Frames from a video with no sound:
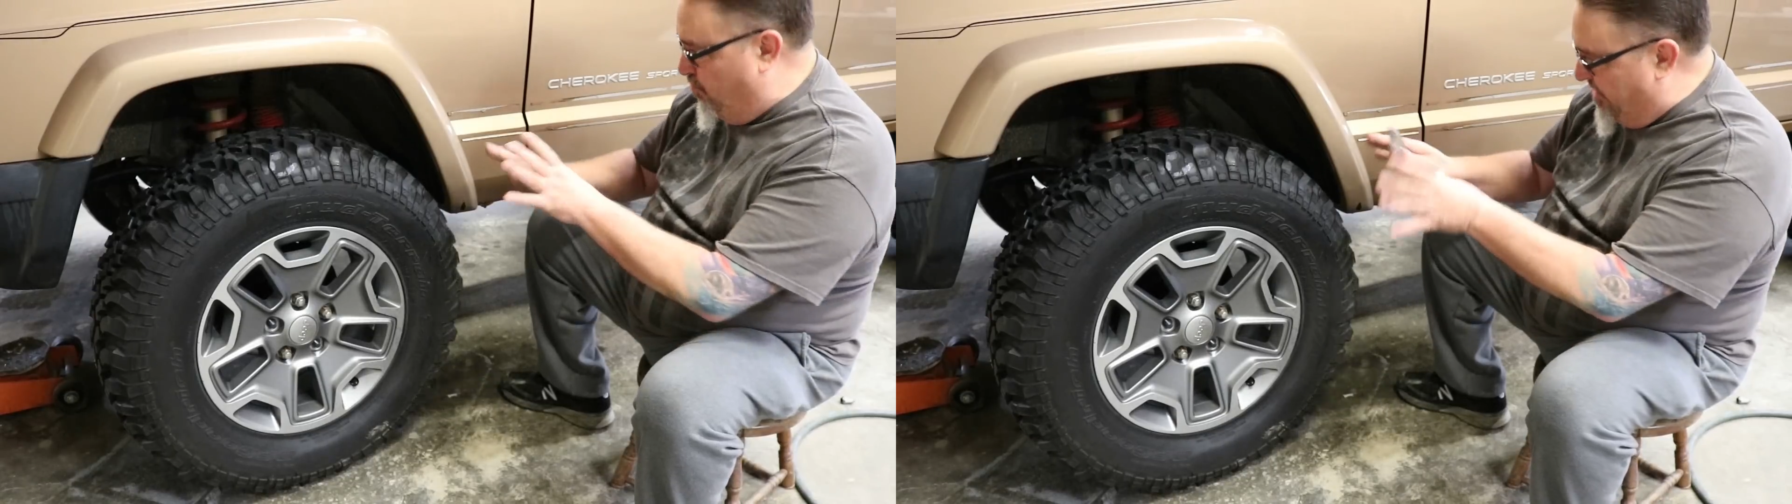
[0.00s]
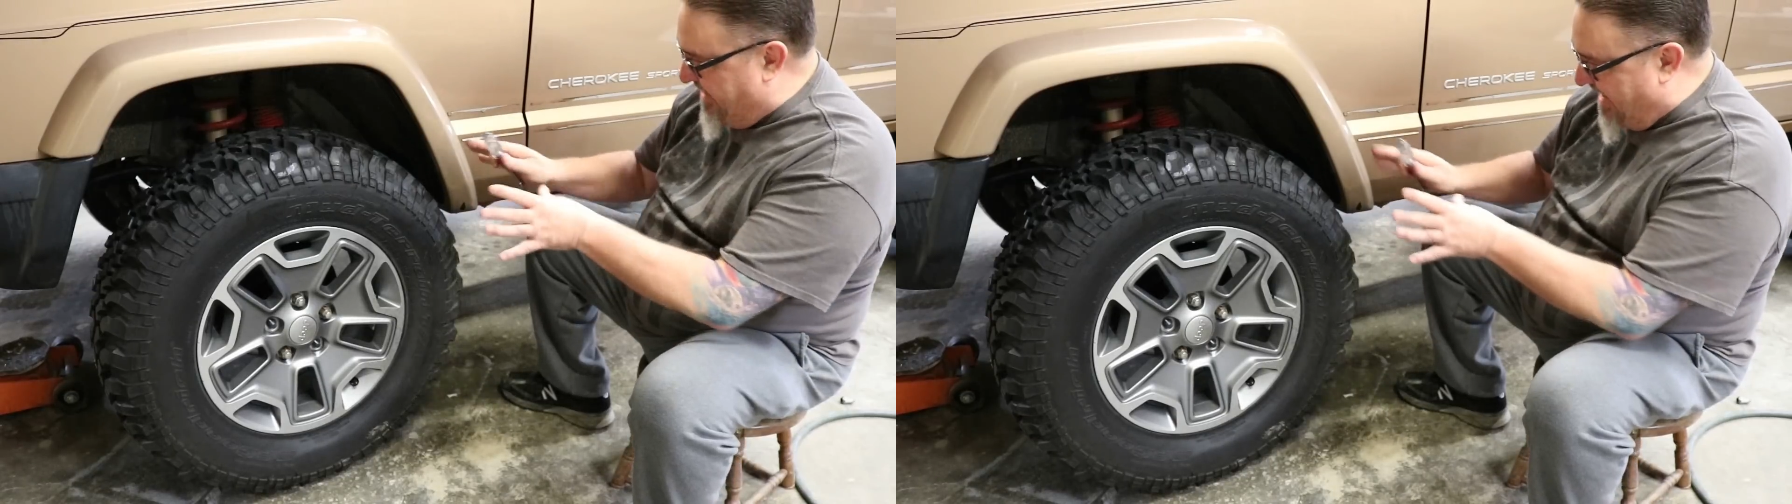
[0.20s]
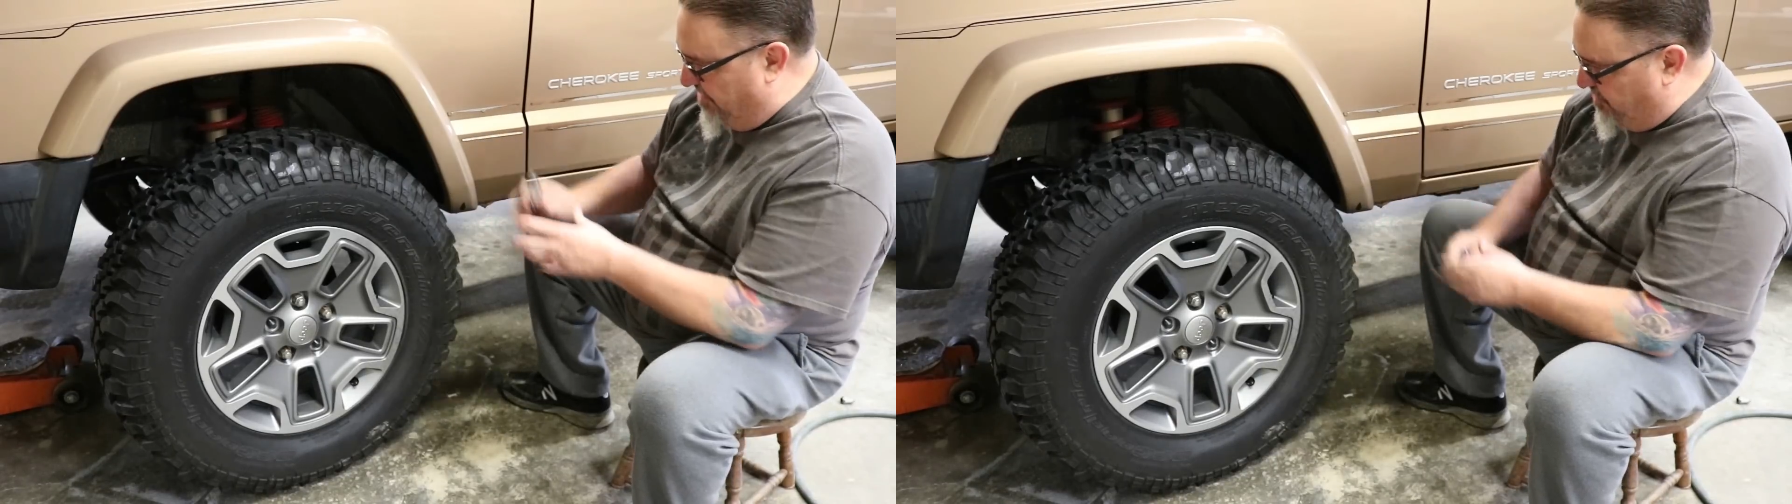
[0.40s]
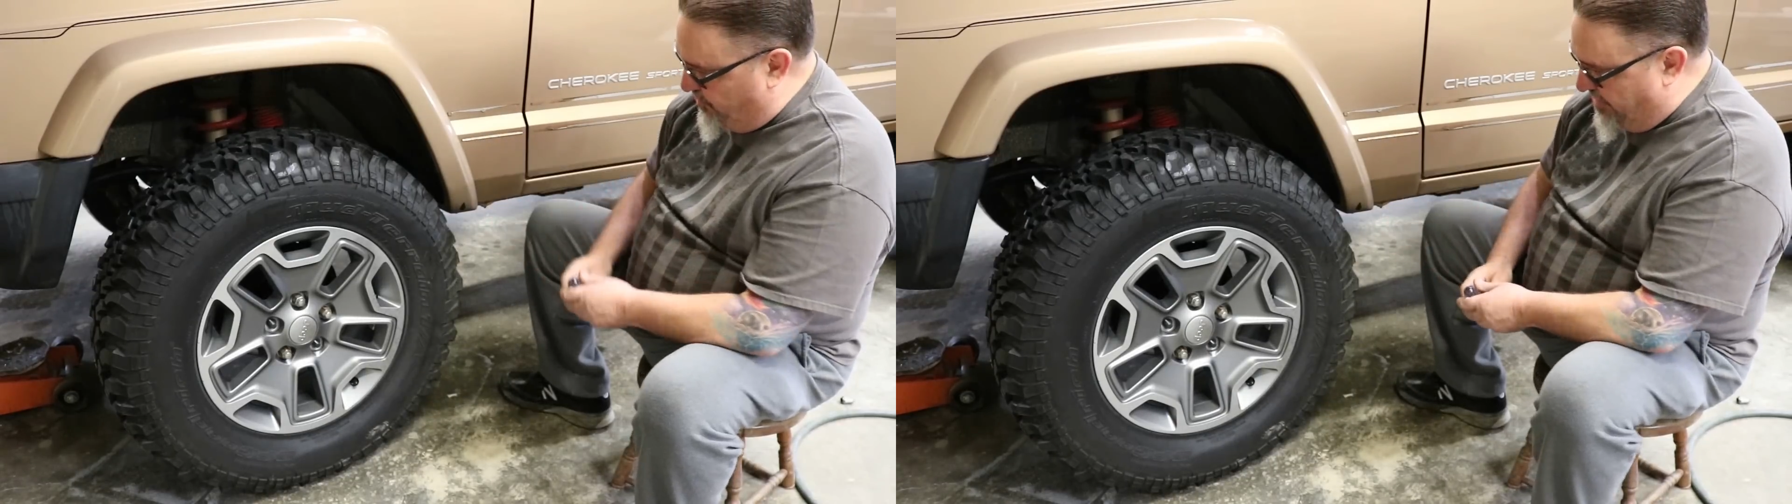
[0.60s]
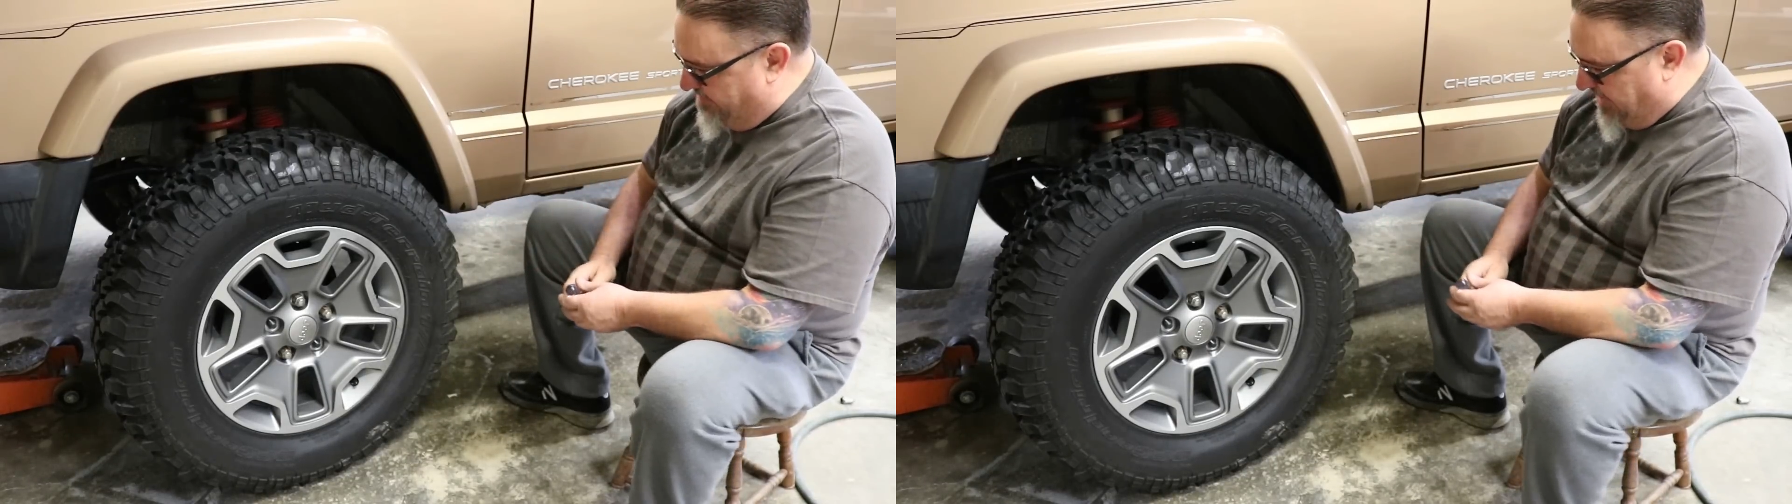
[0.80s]
without
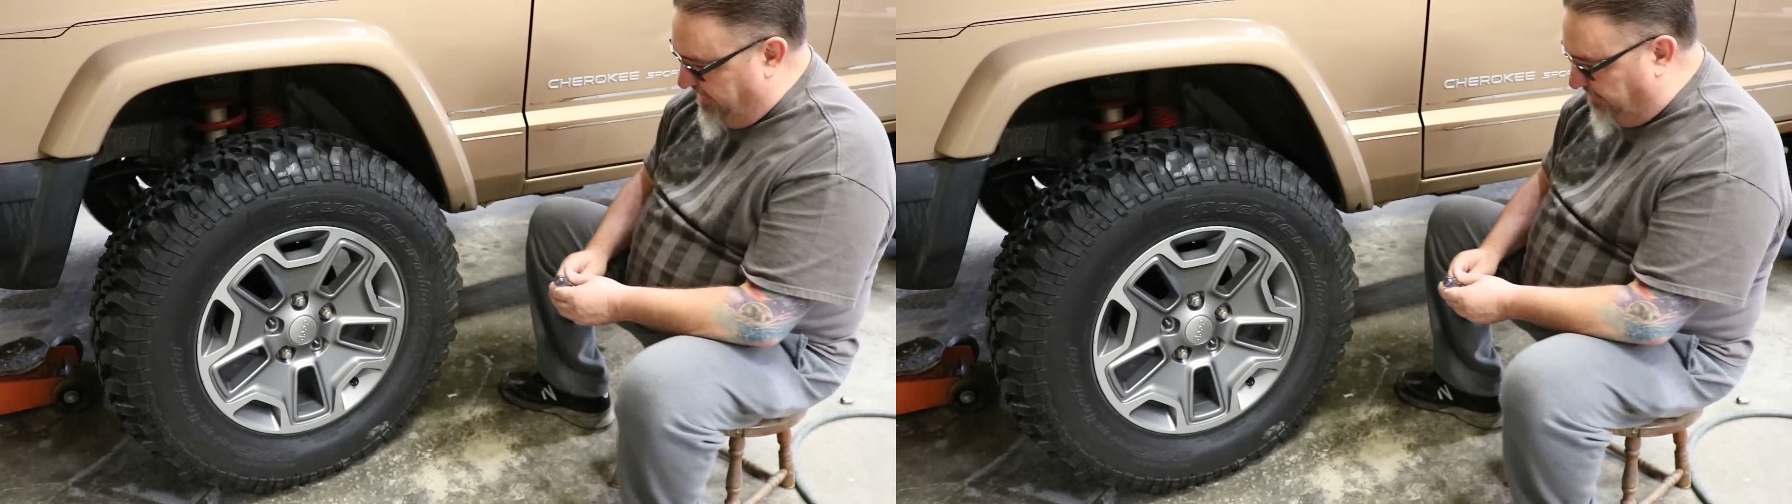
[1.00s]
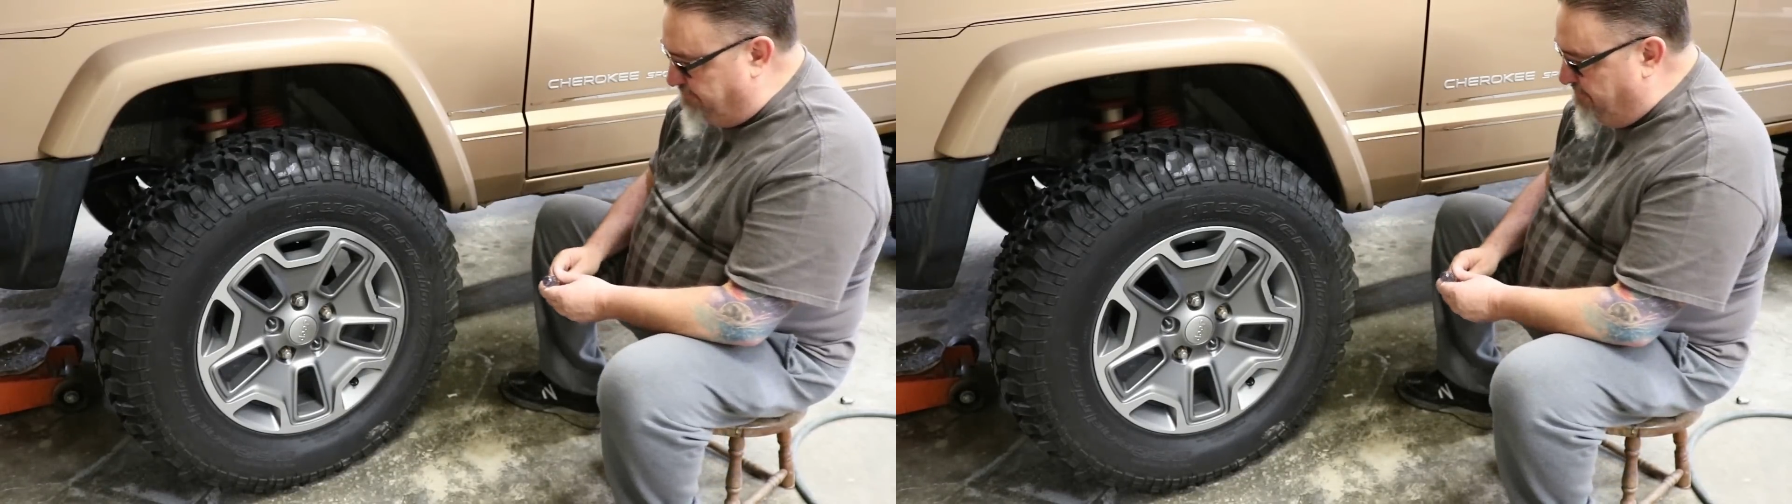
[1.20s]
trimming,